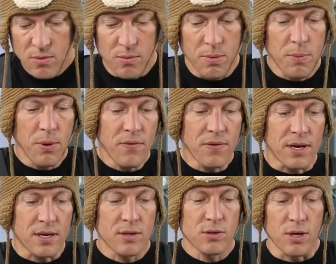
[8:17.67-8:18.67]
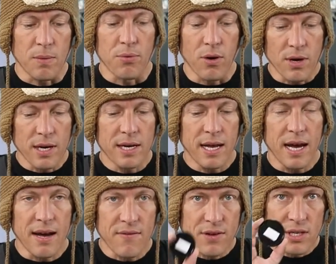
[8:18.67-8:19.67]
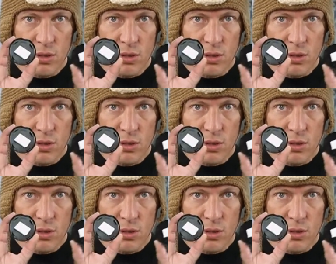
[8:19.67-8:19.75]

would be perfect. So I broke it in half,